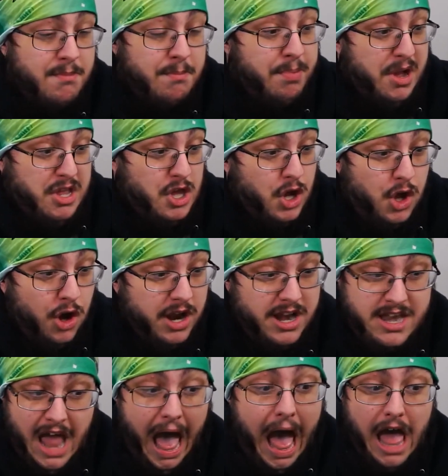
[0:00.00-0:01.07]
But you could
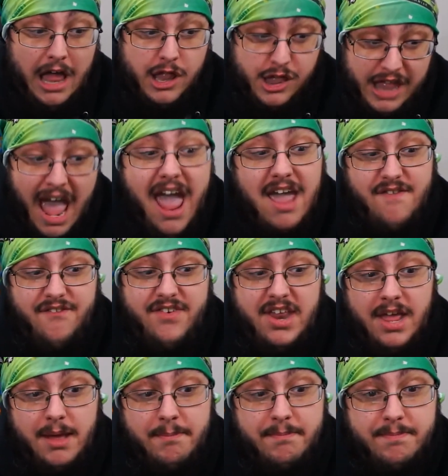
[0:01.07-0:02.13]
have not saved
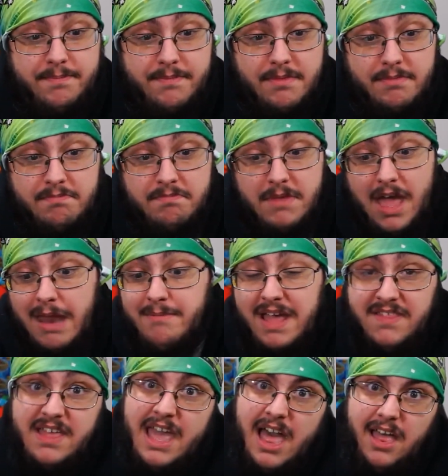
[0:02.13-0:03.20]
him and
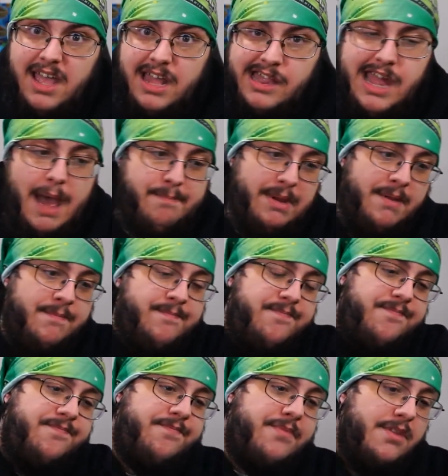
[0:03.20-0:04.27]
made the aliens happy.
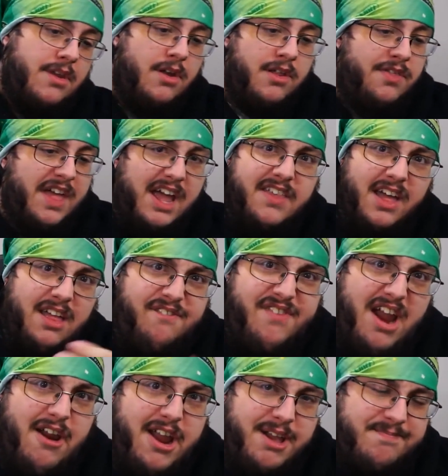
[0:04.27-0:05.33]
Think of the
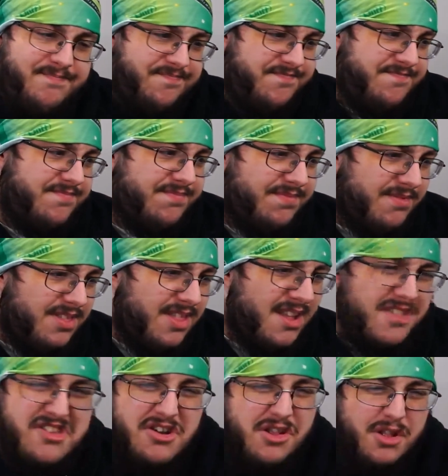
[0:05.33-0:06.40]
Clefairy.
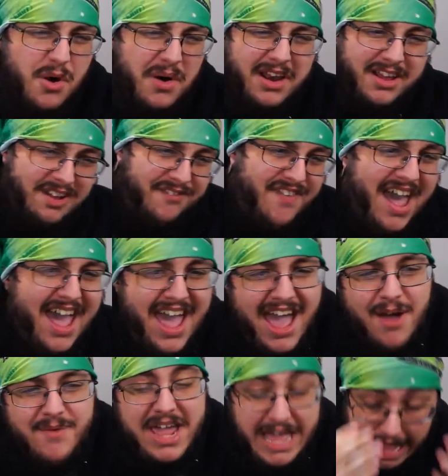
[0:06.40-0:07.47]
They're just going,
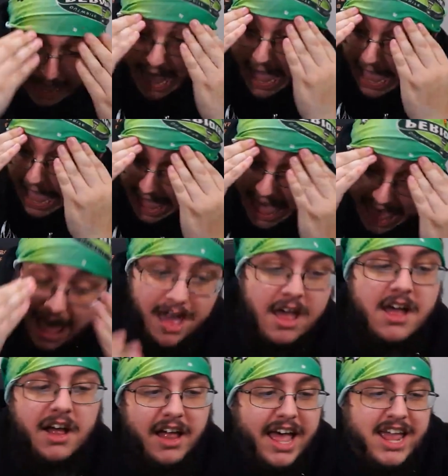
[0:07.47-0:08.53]
Clefairy,
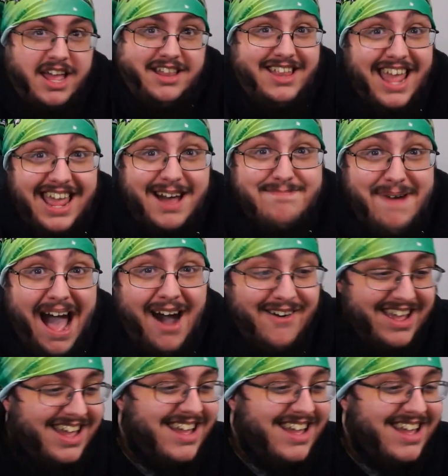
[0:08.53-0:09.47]
ah! Like, think about